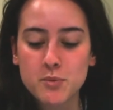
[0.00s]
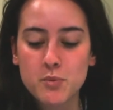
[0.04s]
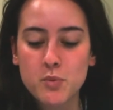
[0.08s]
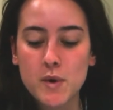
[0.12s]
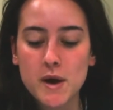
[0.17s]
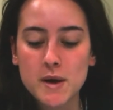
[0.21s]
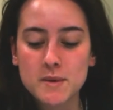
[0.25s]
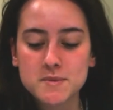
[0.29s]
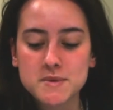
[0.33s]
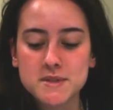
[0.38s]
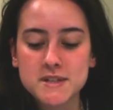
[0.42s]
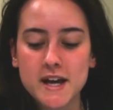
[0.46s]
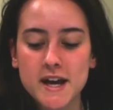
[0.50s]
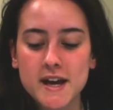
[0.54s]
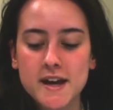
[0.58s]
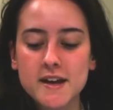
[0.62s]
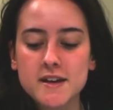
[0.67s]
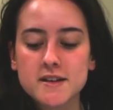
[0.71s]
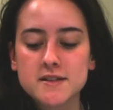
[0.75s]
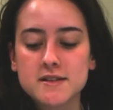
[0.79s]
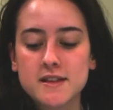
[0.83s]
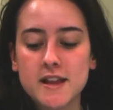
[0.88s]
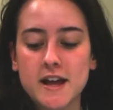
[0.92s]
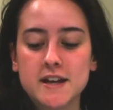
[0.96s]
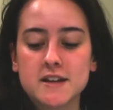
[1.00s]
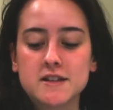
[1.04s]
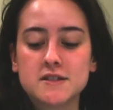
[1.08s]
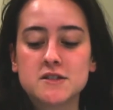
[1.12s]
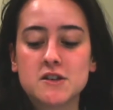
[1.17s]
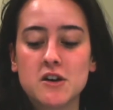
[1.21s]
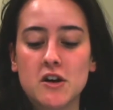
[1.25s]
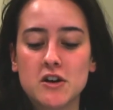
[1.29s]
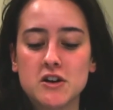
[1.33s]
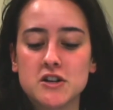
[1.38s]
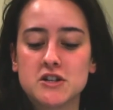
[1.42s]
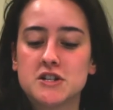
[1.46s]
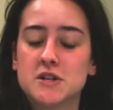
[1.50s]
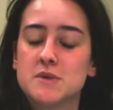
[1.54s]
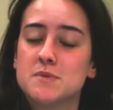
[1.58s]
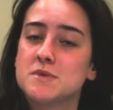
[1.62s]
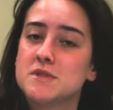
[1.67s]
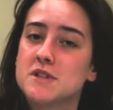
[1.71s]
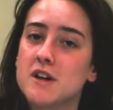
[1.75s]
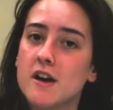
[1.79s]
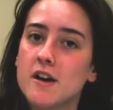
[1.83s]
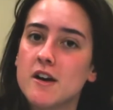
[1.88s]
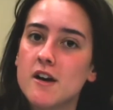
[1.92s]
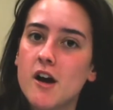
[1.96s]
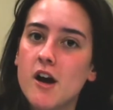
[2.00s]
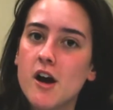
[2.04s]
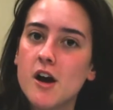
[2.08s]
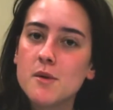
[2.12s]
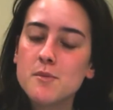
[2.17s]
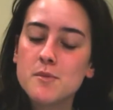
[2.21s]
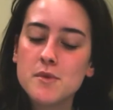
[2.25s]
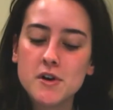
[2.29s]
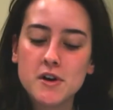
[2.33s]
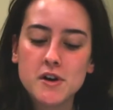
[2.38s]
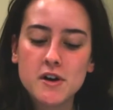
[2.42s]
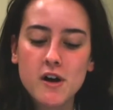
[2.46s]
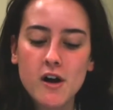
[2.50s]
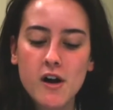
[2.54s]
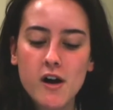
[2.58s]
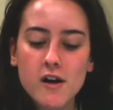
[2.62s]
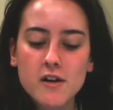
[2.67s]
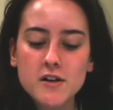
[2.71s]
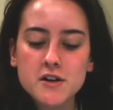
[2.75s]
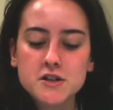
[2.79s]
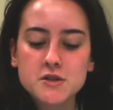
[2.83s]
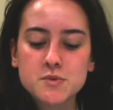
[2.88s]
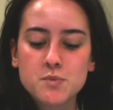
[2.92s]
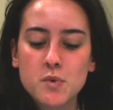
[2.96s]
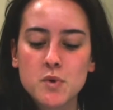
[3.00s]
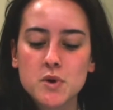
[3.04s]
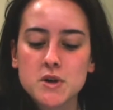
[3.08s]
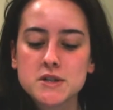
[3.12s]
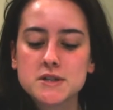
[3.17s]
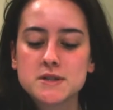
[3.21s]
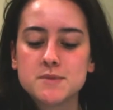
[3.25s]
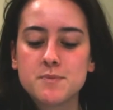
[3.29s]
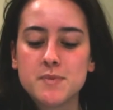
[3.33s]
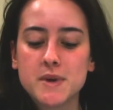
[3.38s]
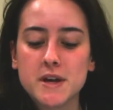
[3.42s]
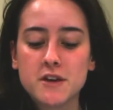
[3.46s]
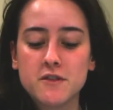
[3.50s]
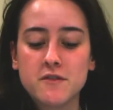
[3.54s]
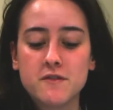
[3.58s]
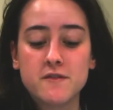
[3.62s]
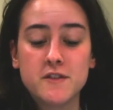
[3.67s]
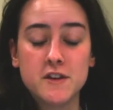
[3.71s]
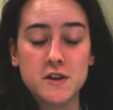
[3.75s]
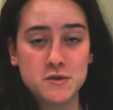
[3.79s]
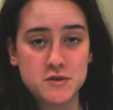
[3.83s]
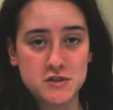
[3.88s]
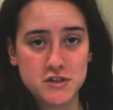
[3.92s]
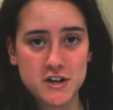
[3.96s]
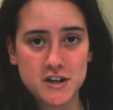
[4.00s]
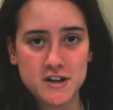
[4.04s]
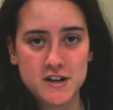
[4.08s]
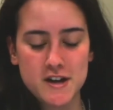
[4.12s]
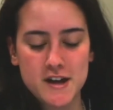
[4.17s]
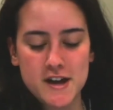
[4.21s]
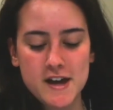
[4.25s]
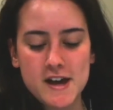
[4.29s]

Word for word: website like scholarships.com or College Board's Big Future.